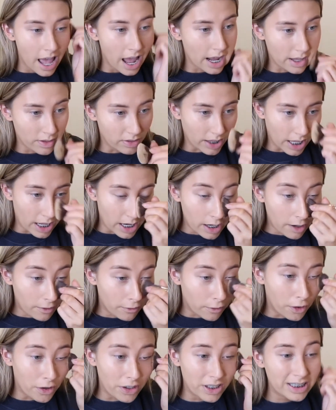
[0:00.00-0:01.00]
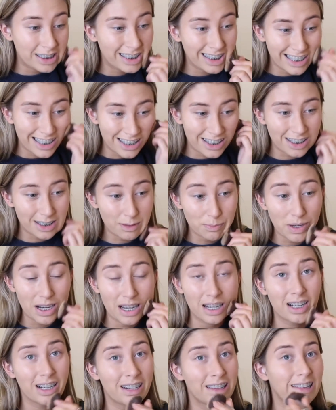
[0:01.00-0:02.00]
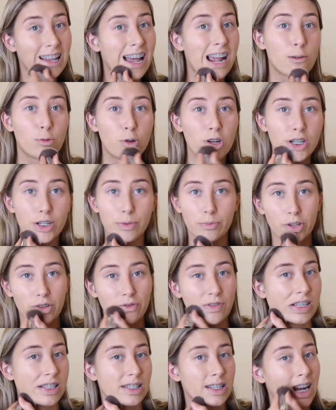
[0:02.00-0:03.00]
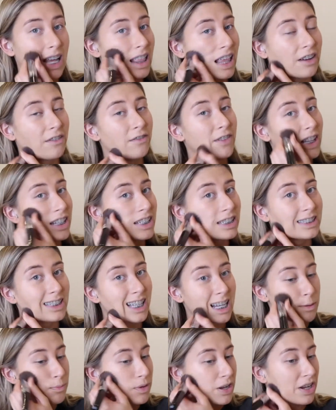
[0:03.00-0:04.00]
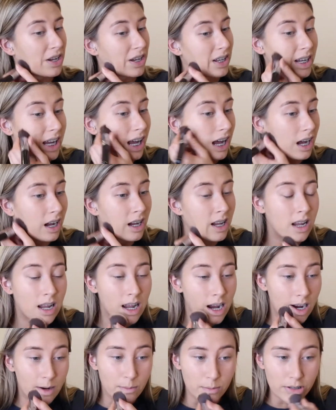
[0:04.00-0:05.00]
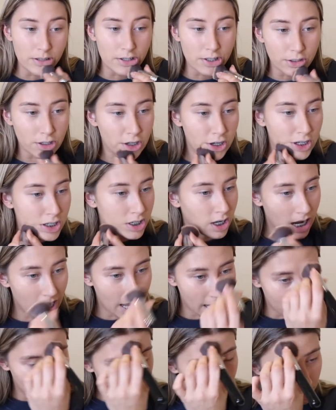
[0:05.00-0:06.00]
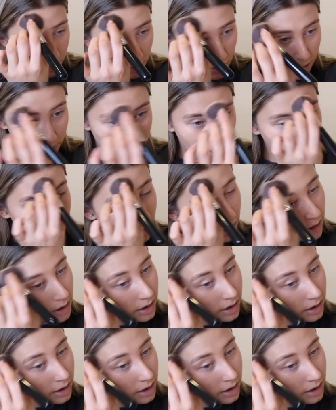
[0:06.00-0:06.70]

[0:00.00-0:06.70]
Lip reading: And then I've honestly just been like watching movies and I like fell asleep earlier. I'm just so tired at the moment.